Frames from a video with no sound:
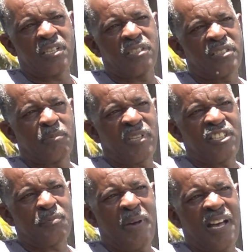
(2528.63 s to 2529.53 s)
and
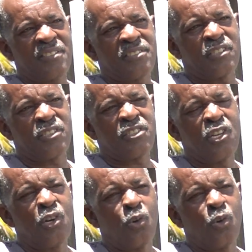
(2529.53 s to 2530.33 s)
sometimes pastors